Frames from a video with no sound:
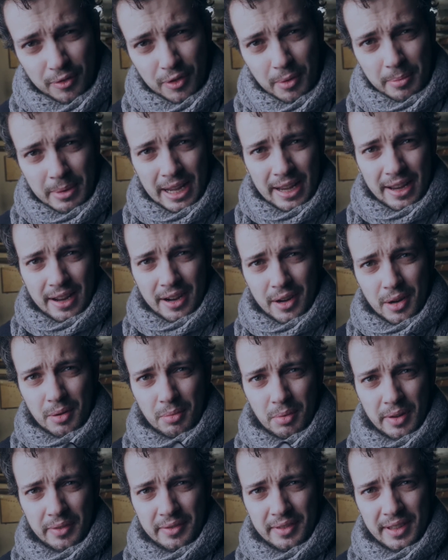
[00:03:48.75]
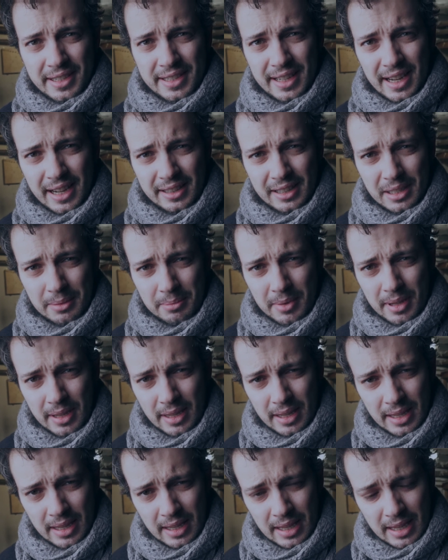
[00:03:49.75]
familiar with this item.
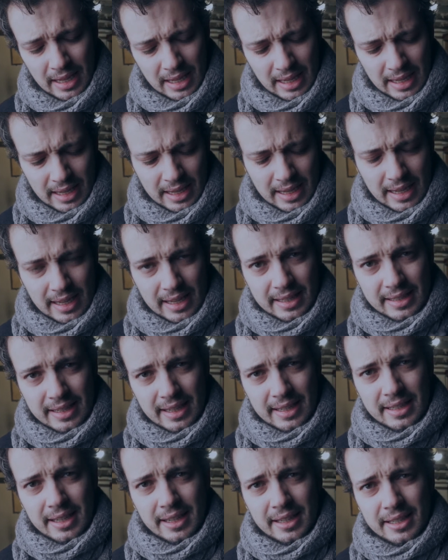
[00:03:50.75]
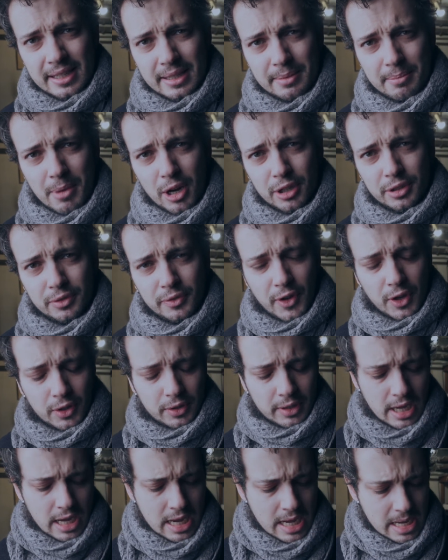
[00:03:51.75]
This is a
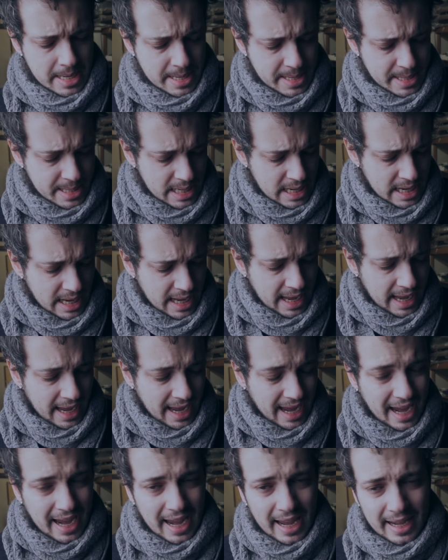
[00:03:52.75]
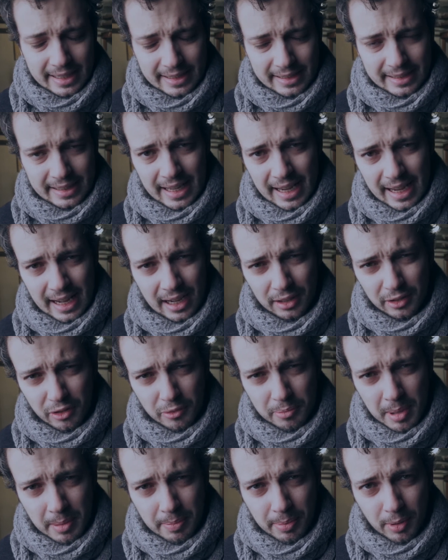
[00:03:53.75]
smartphone, and a lot
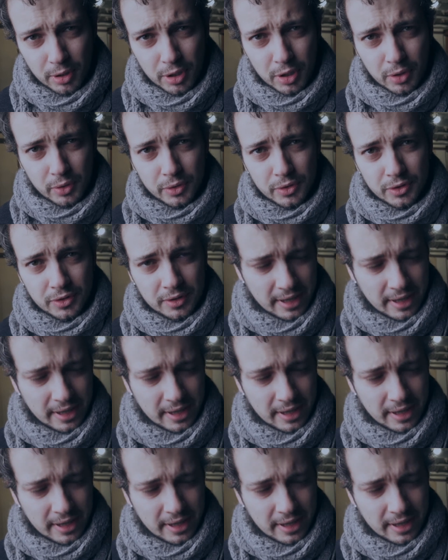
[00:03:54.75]
of people use